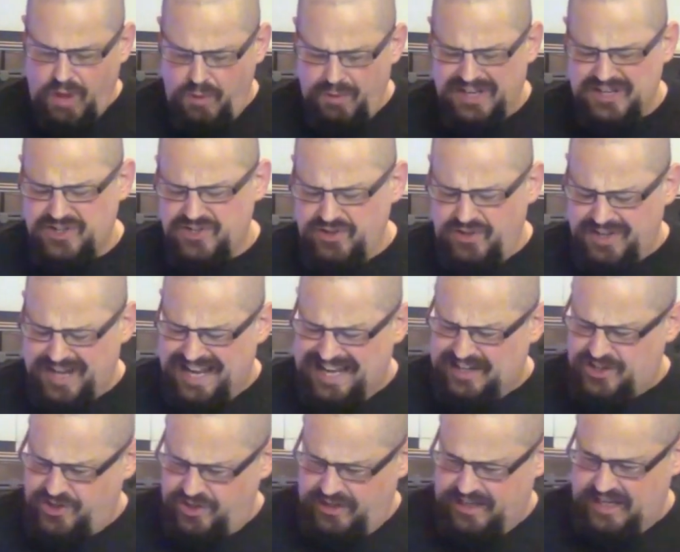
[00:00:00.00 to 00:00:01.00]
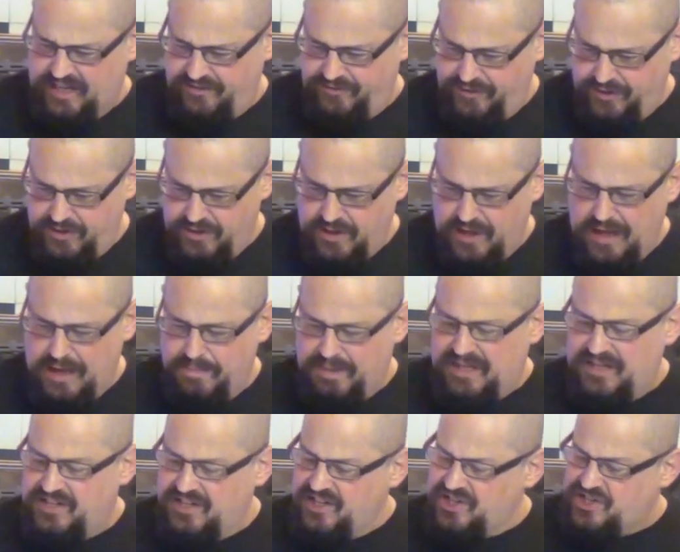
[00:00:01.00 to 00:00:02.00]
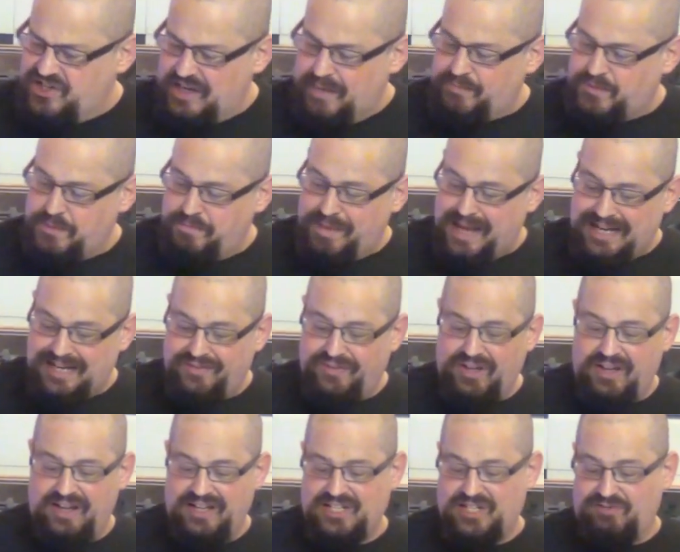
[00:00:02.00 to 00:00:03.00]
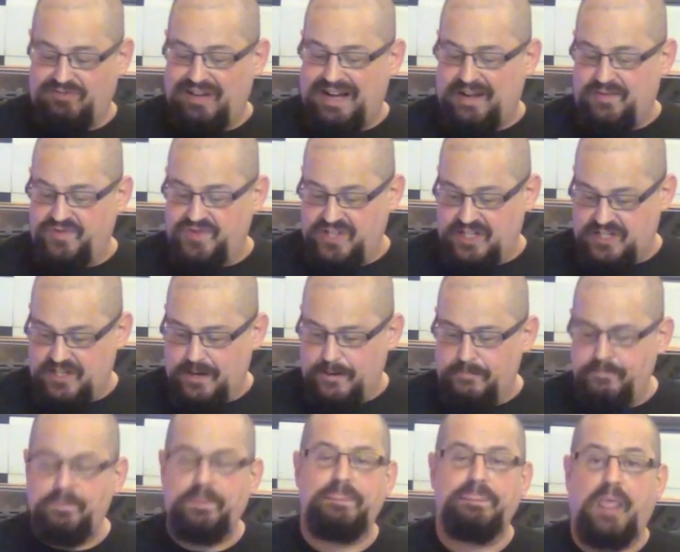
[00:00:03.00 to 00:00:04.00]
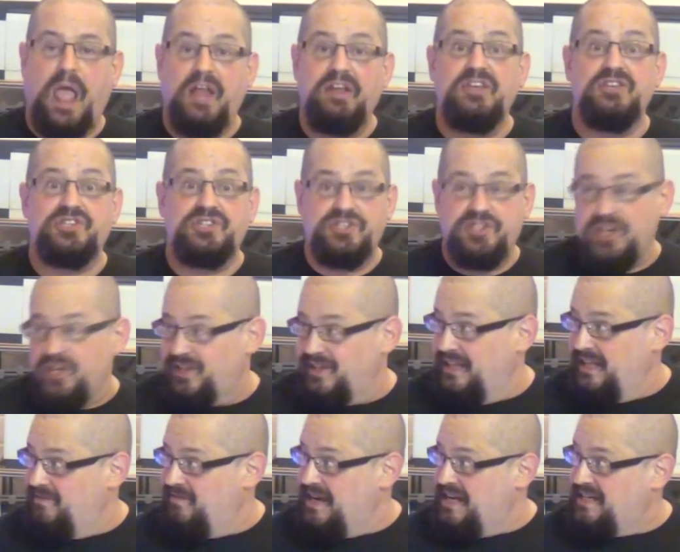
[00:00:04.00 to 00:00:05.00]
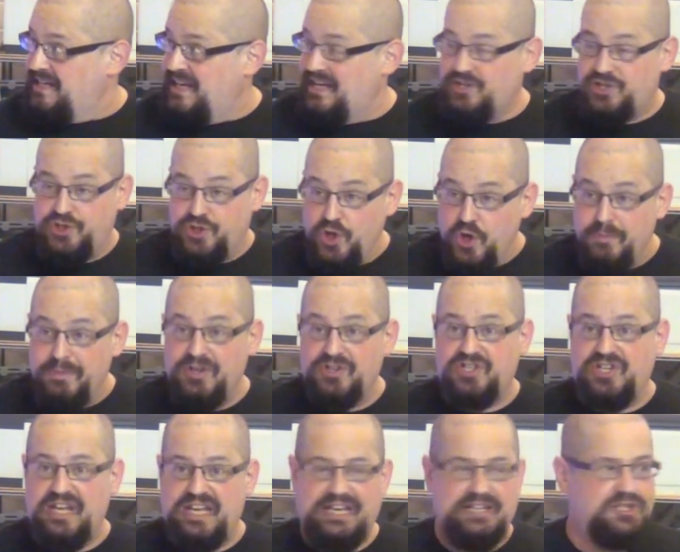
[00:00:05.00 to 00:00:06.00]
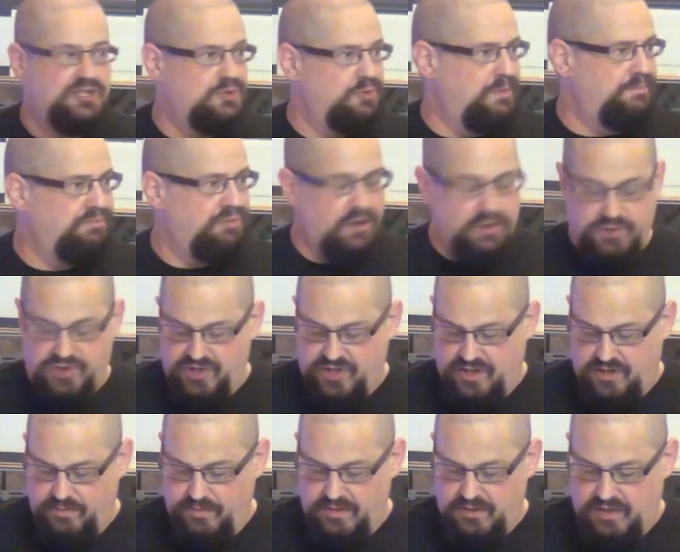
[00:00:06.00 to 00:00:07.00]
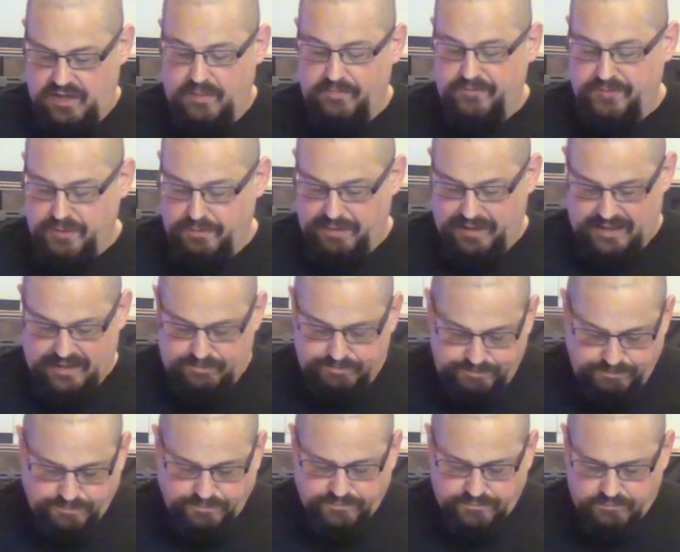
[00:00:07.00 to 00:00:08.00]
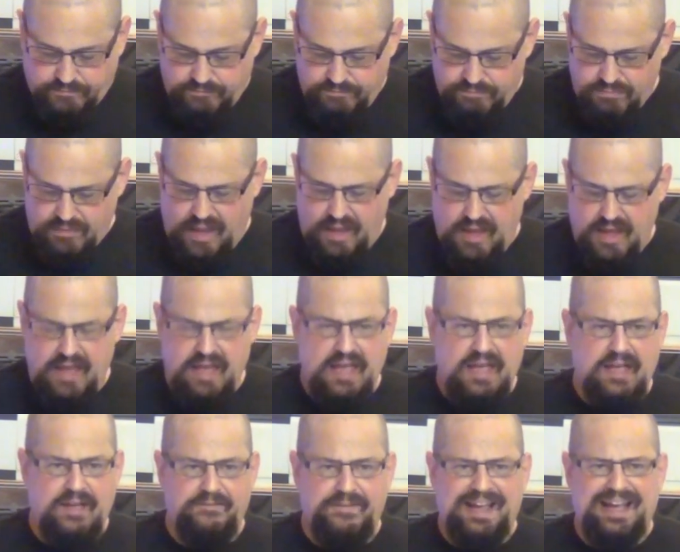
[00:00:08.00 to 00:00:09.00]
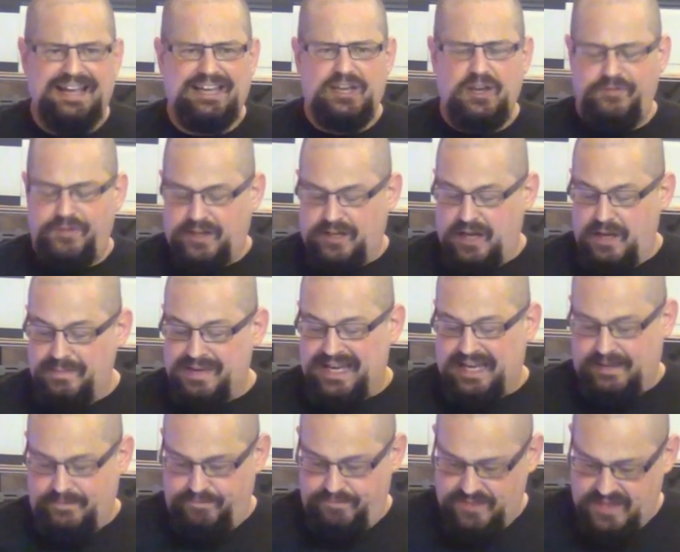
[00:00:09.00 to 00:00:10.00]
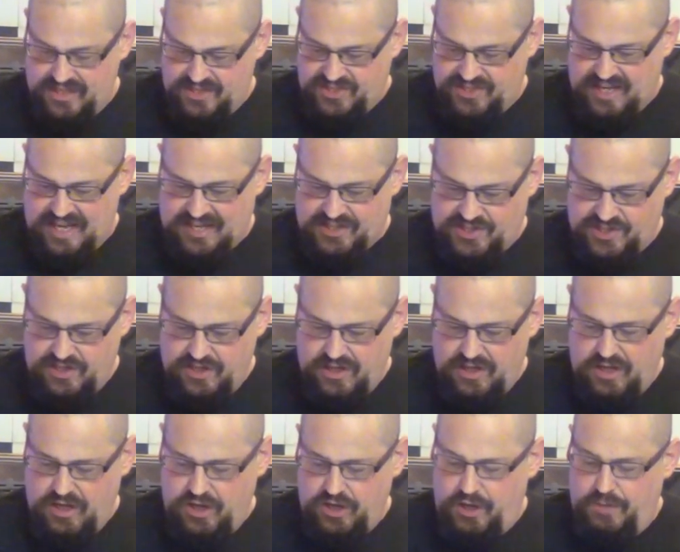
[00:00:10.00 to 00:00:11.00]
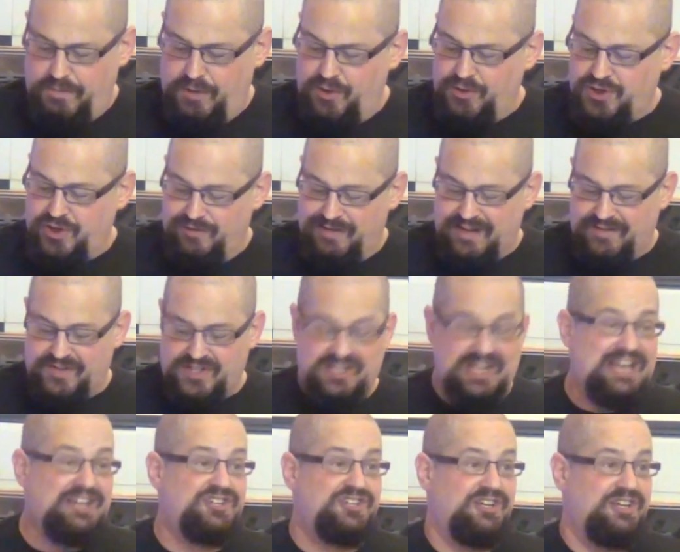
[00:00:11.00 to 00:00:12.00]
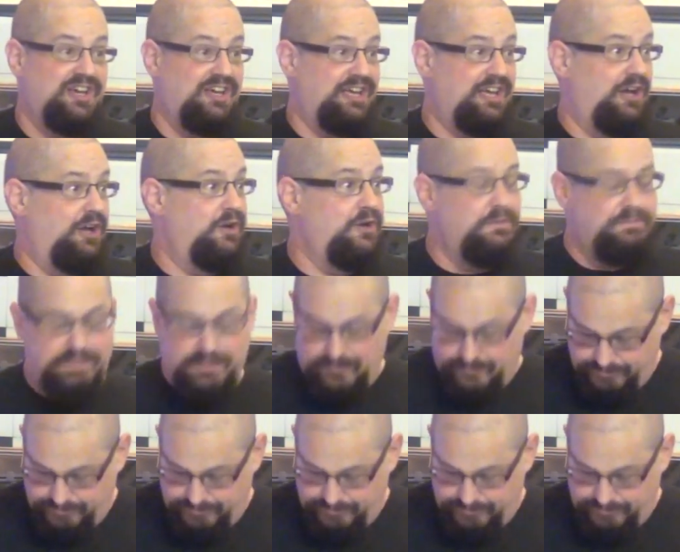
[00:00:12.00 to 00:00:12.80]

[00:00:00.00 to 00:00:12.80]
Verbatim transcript: Well, it's not actually infinite, but it does seem to bend the light around it, and it certainly radiates too much heat to approach comfortably. Thank you for coming, it says. You bought your invitation, I hope.